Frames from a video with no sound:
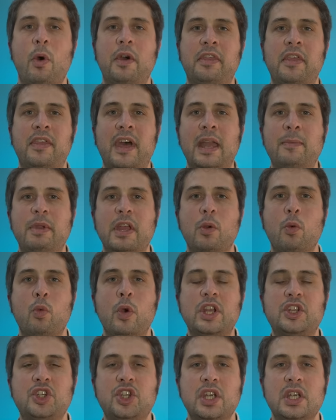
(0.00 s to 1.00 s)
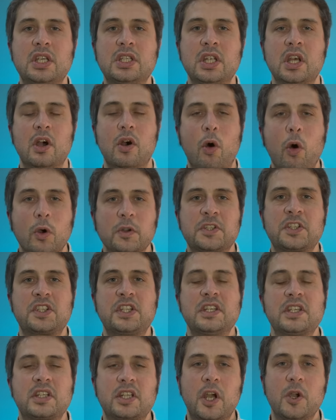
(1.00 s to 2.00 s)
whether they be witches or
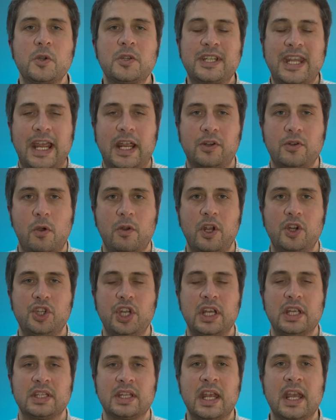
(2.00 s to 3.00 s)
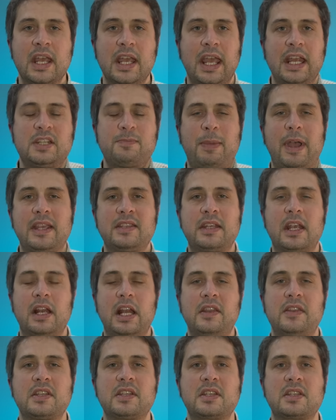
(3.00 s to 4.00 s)
Cisco technologies. It's
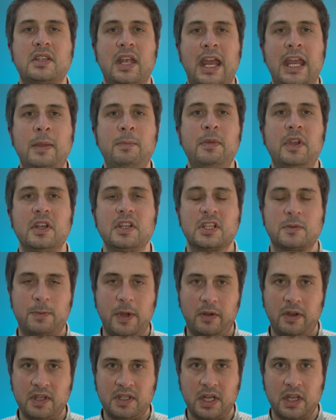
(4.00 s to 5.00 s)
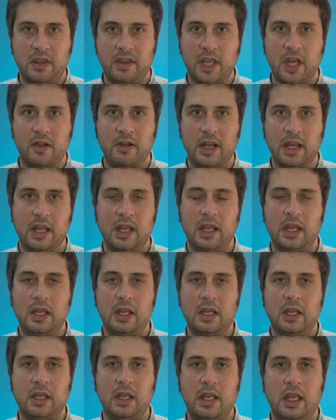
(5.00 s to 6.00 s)
basically the same conspiracy theory.
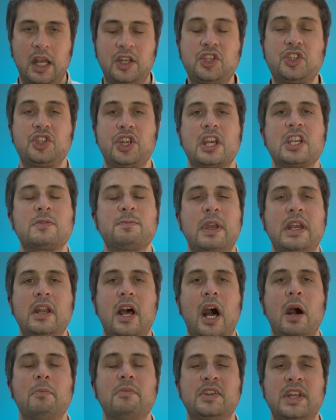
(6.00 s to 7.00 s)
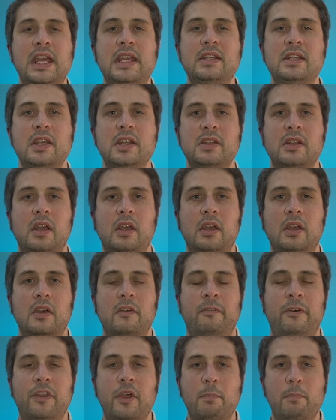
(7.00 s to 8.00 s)
It's just been updated
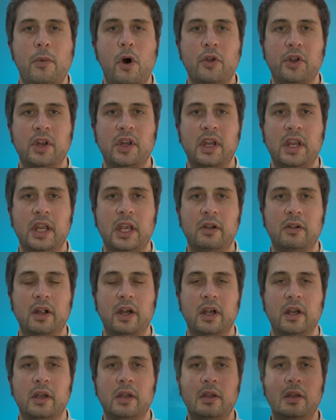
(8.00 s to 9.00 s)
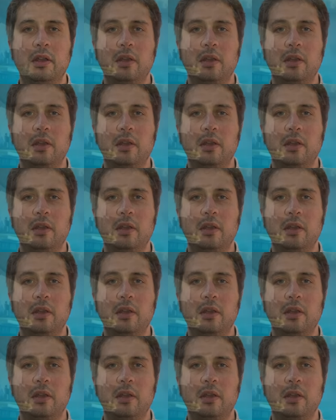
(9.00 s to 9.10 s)
for the modern era.